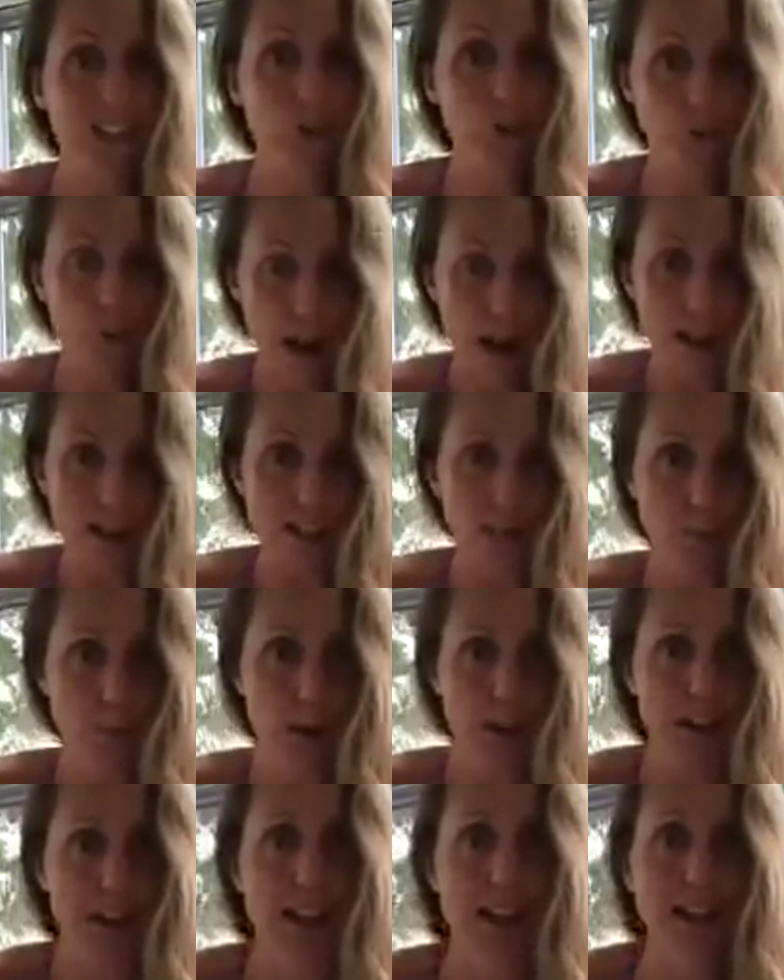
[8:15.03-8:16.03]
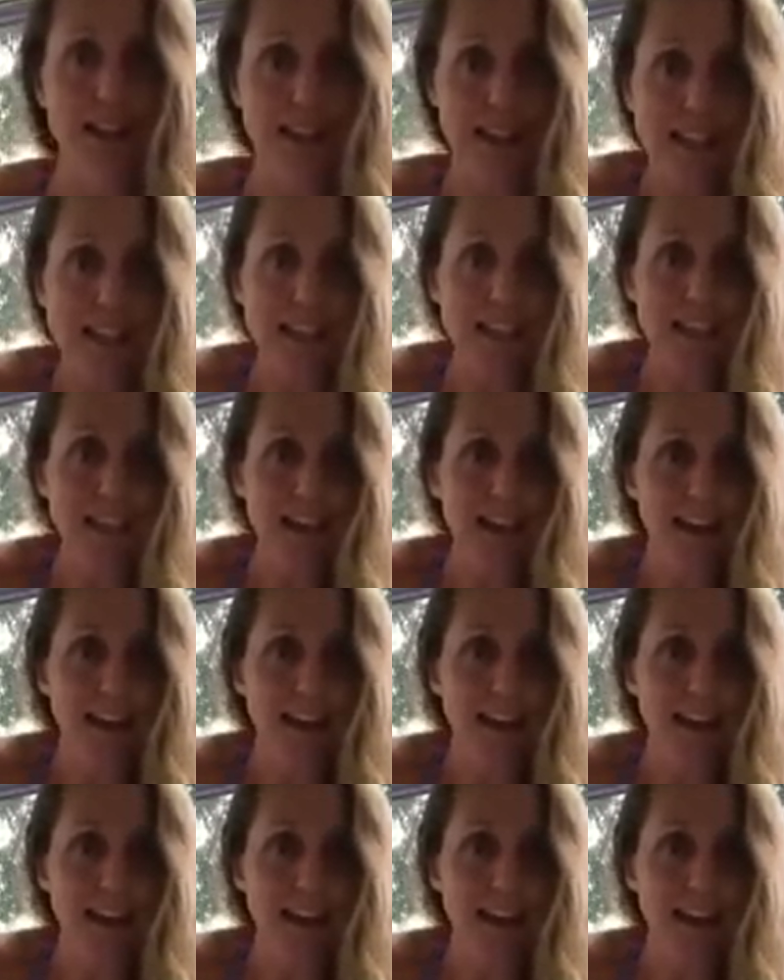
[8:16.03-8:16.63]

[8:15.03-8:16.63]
groundbreaking, leading